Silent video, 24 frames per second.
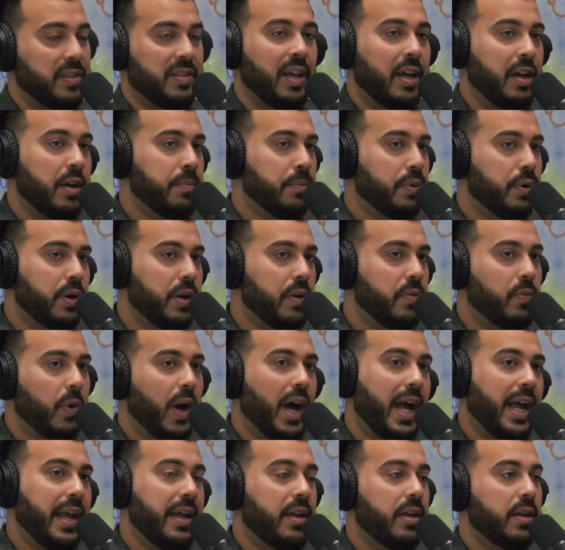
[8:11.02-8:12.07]
It's not important
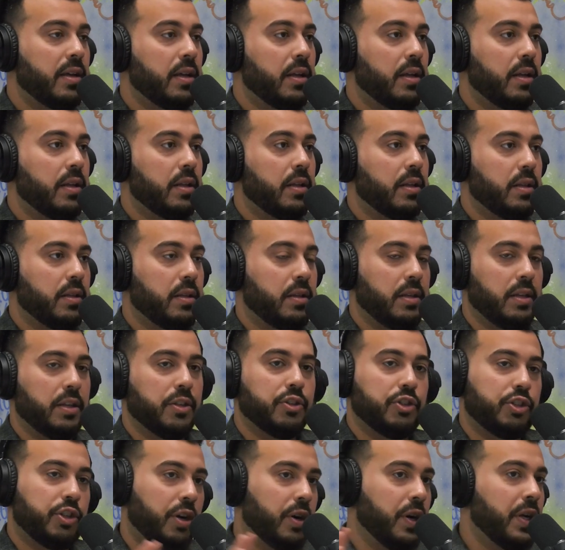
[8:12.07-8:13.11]
why. The
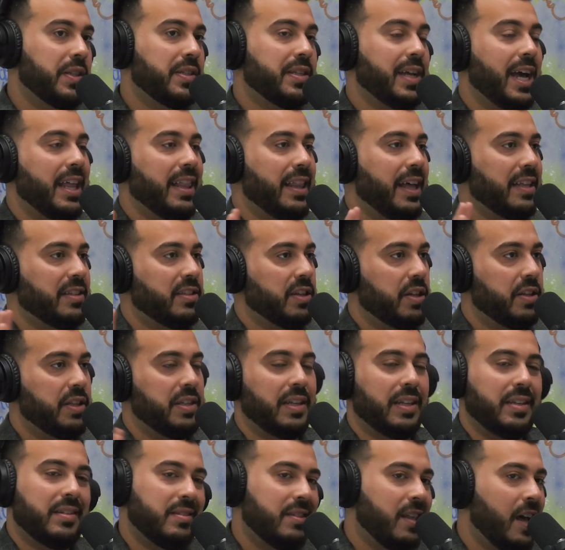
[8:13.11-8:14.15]
insurance guidelines,
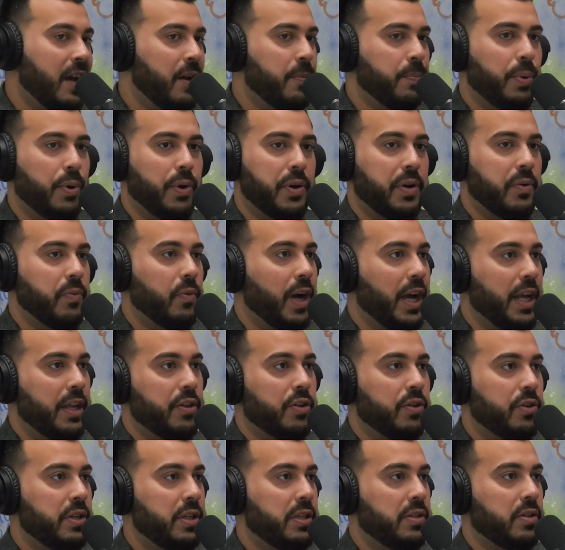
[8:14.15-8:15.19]
it's not important why.
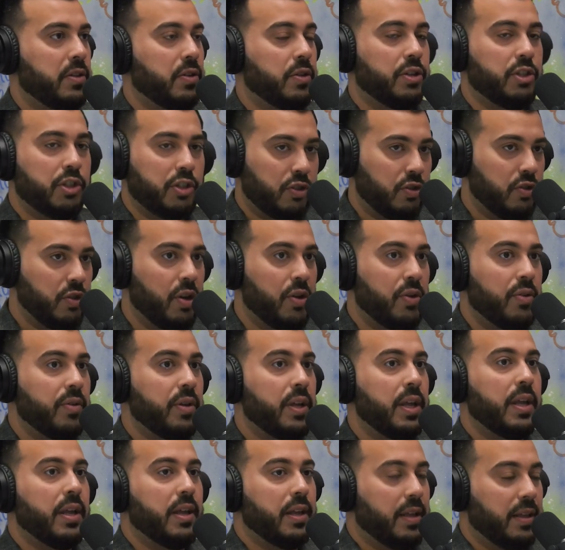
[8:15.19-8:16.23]
You don't need to know. Just
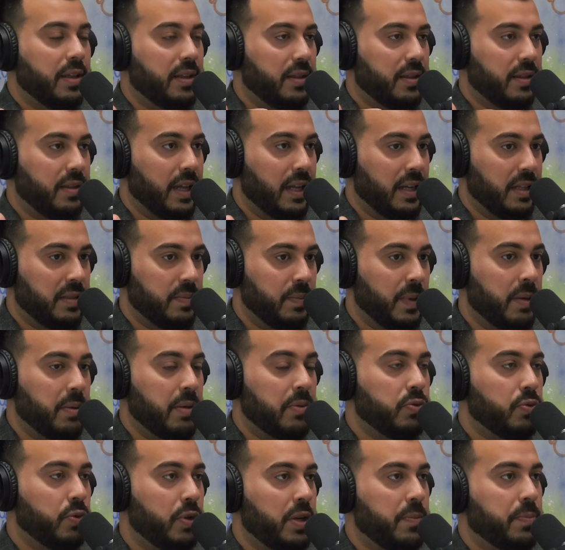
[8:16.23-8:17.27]
know that it's
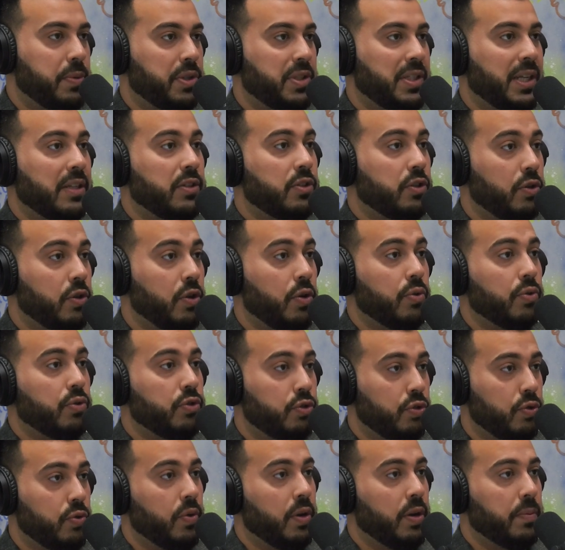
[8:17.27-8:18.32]
minimum 20% to go
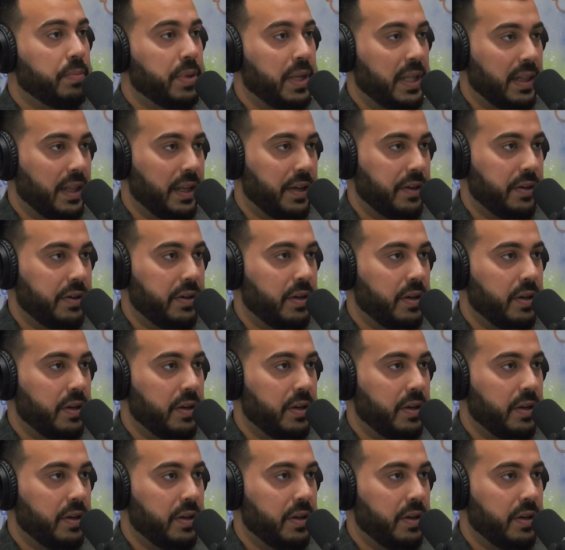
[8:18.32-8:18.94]
to a B lender.